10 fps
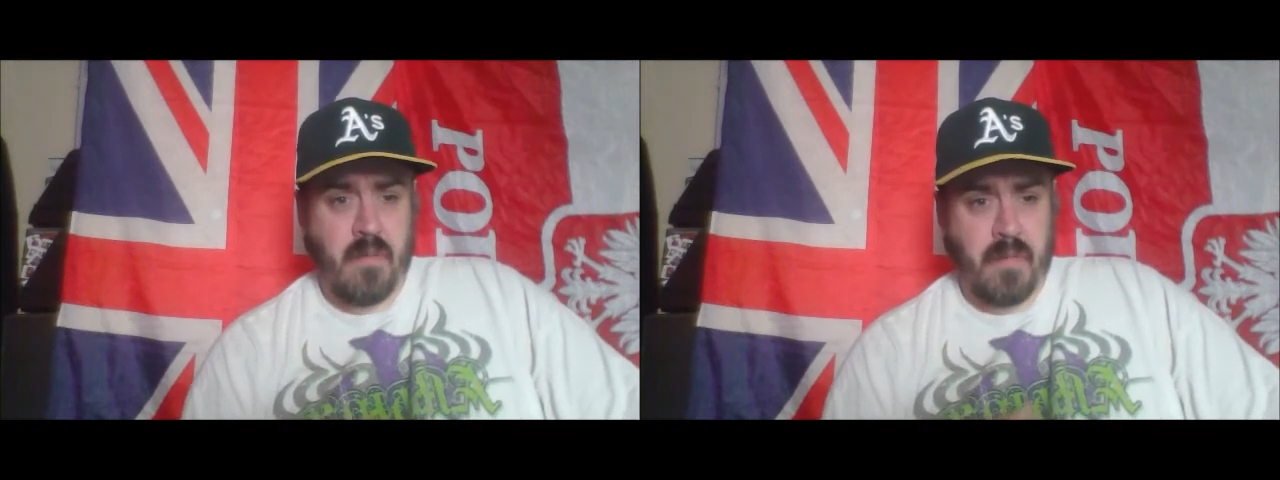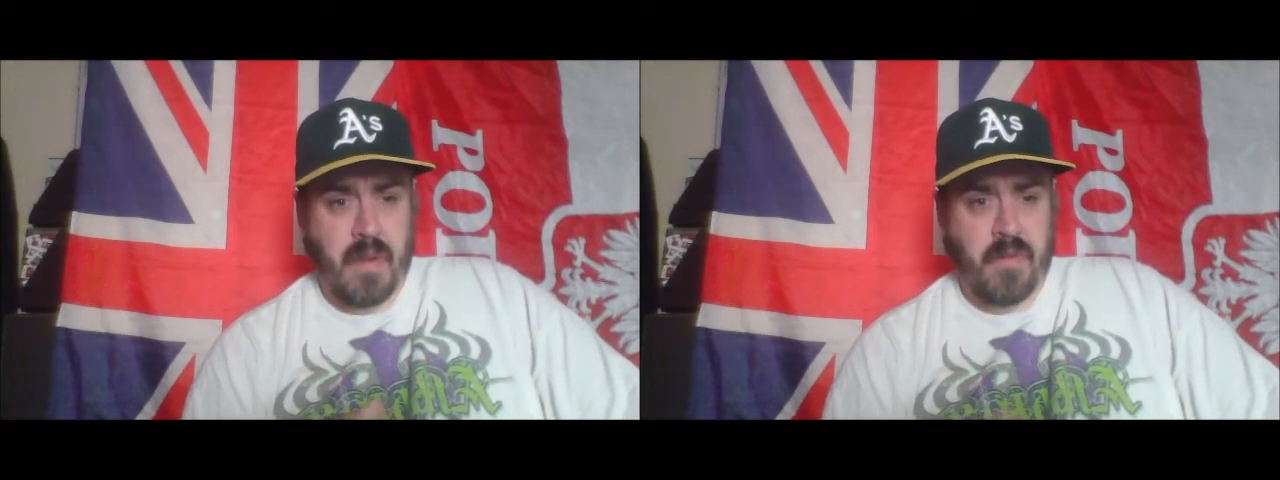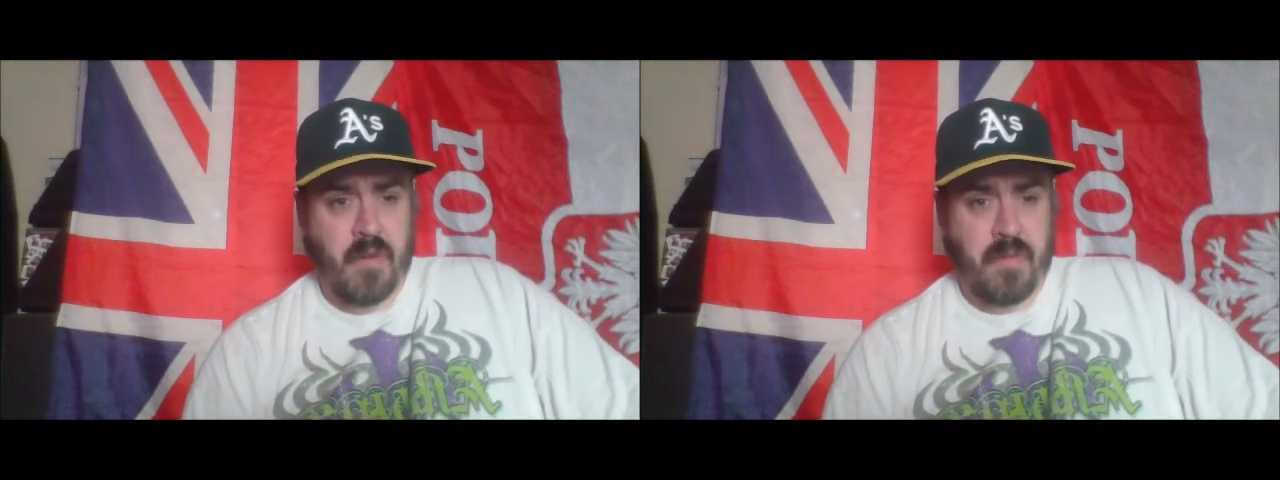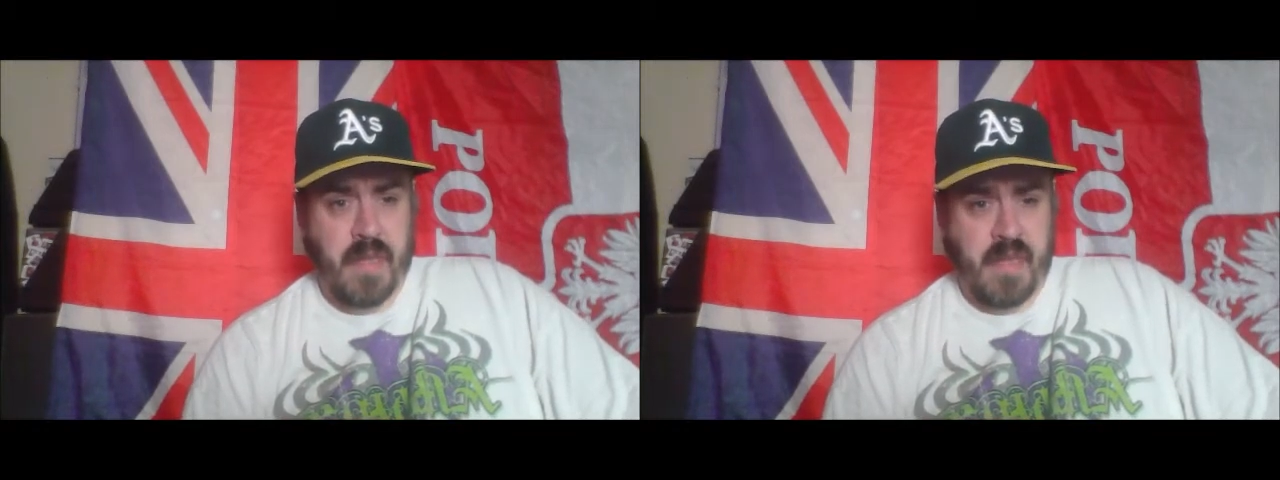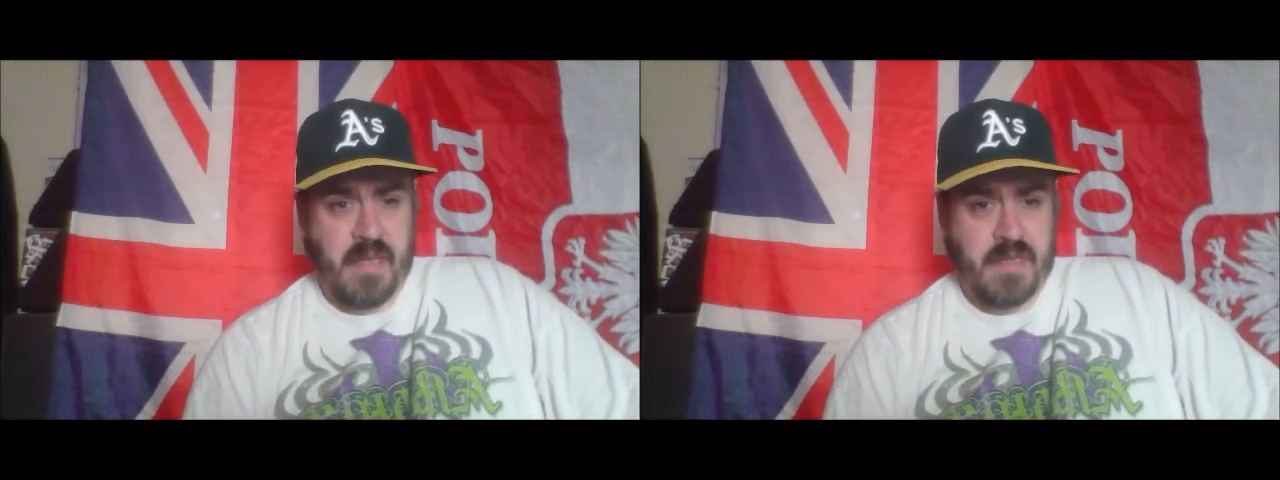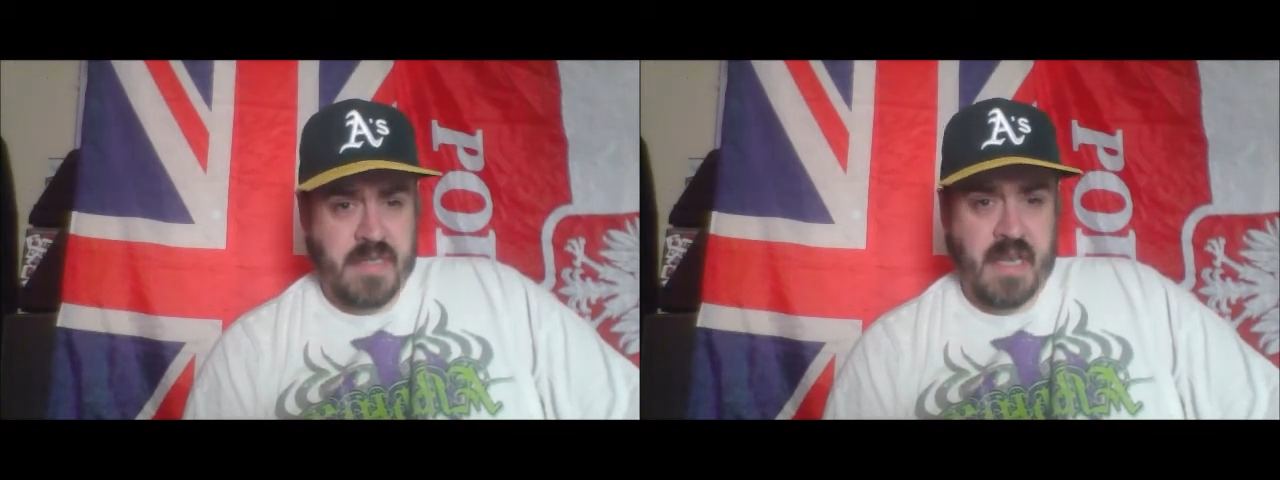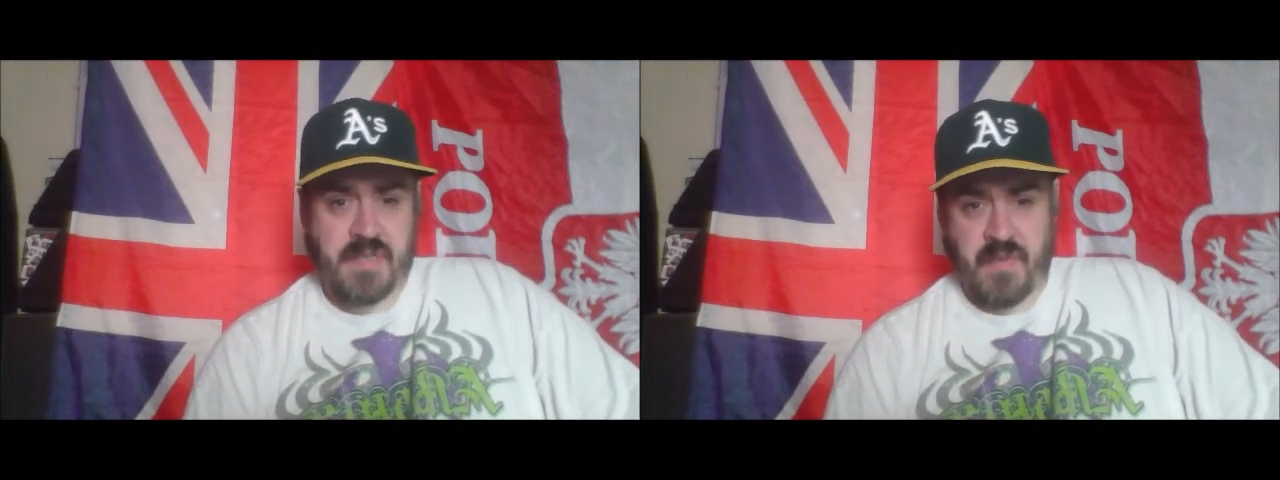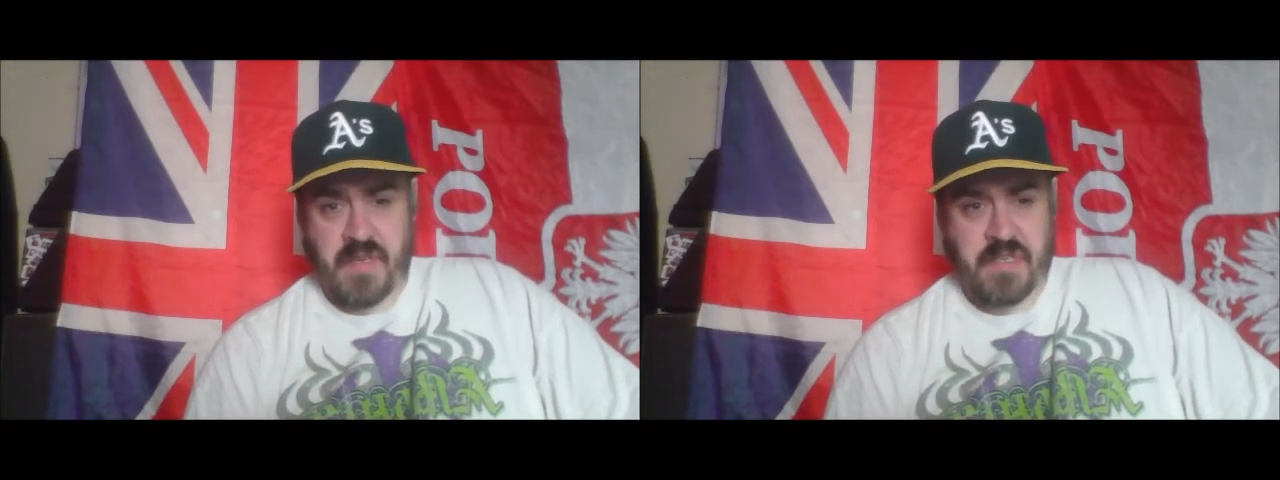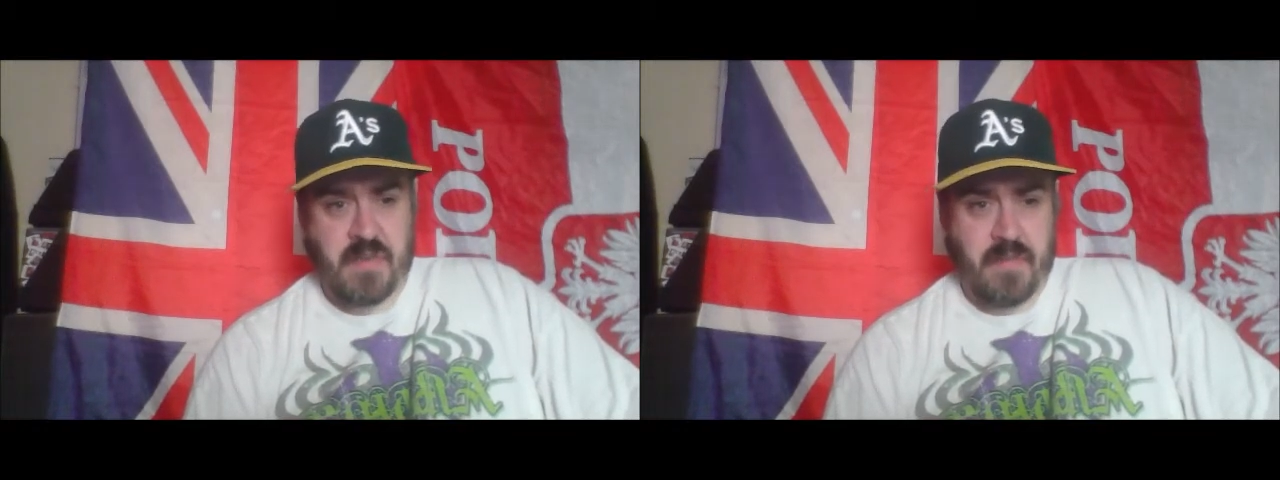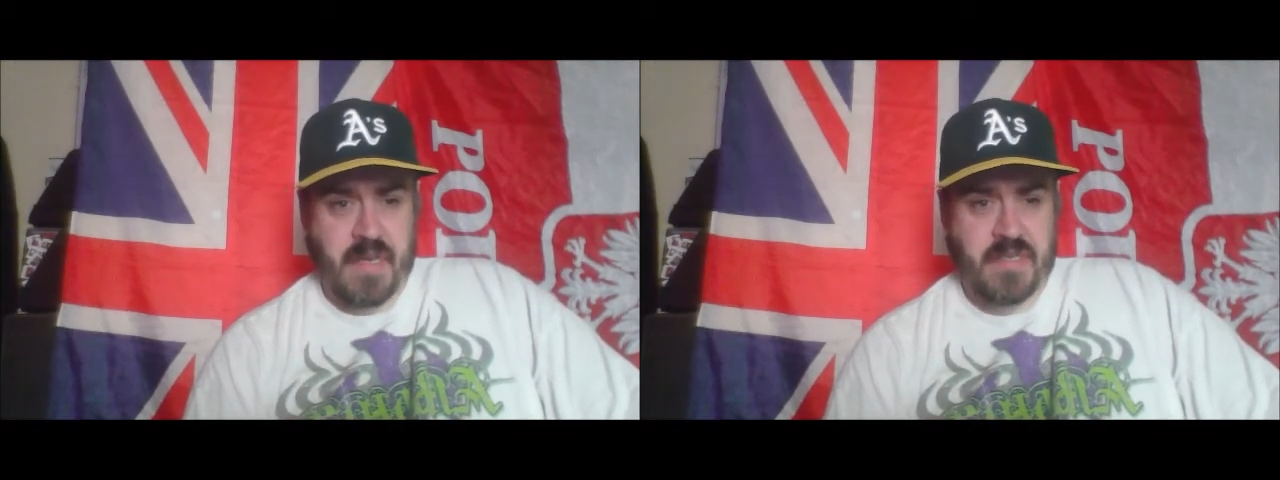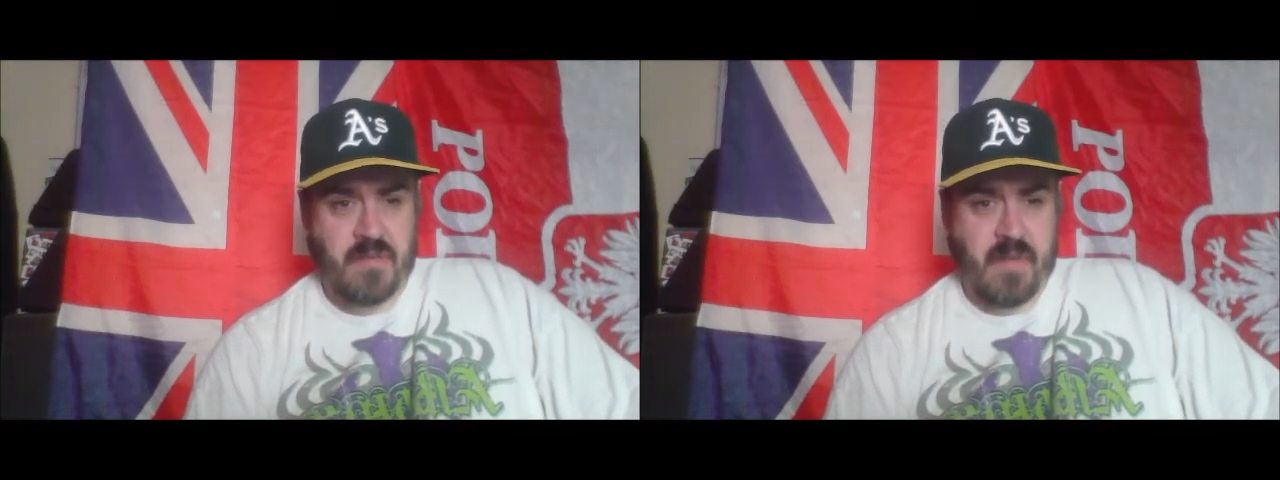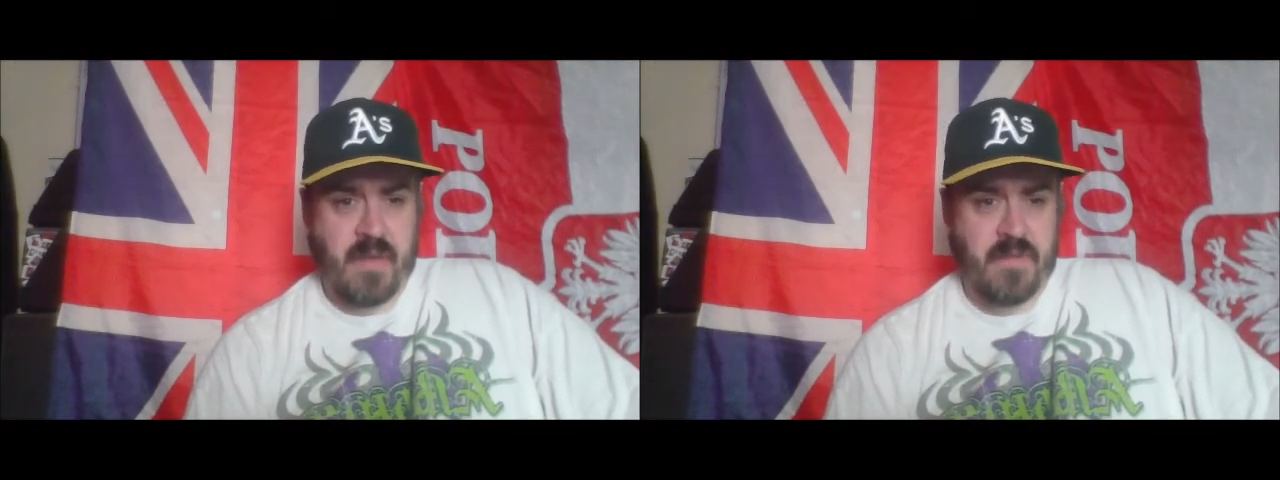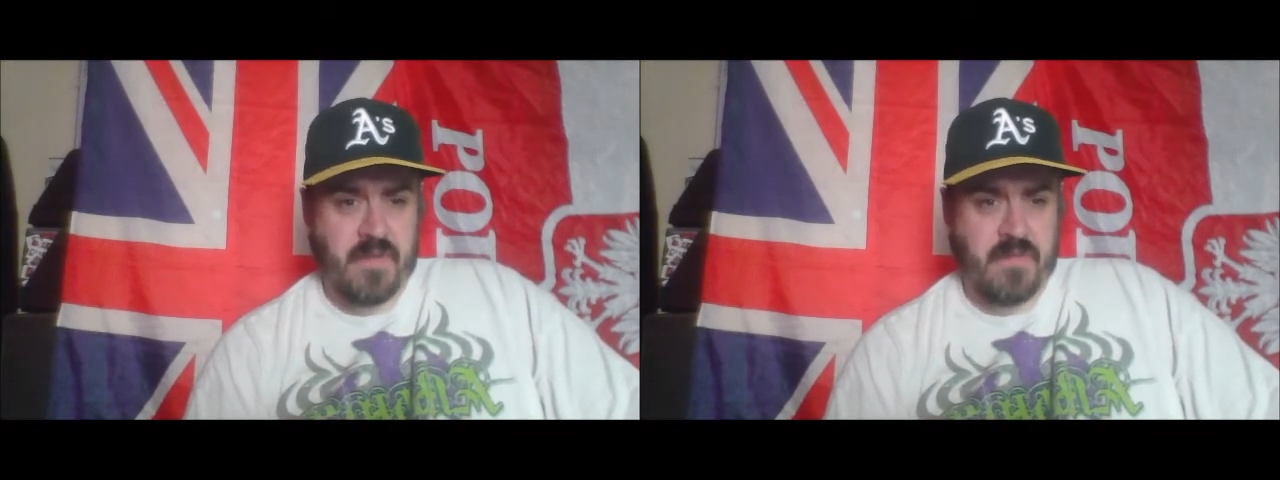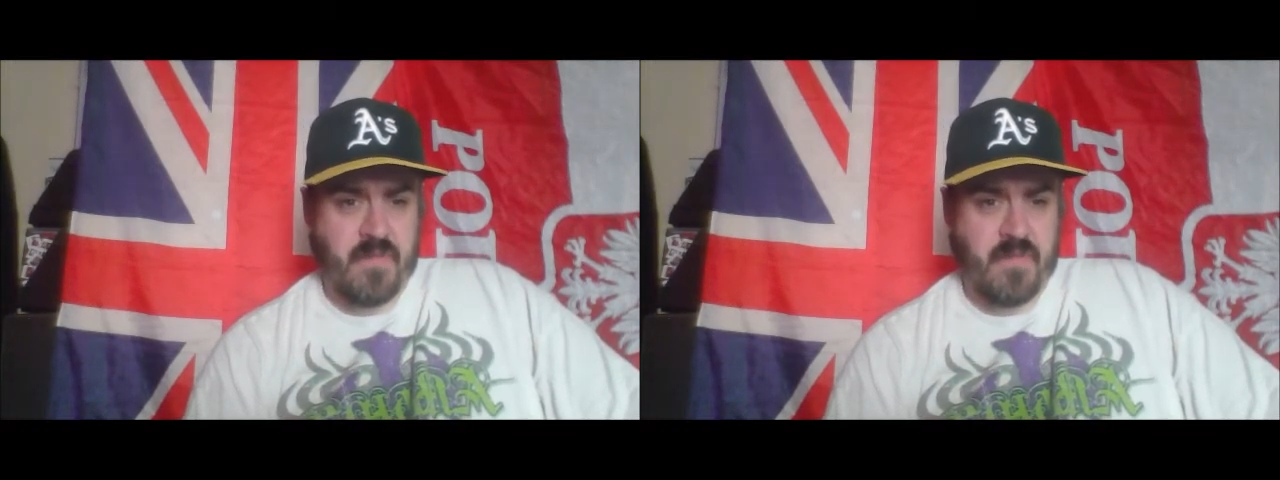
build up the Styles versus Abyss and Raven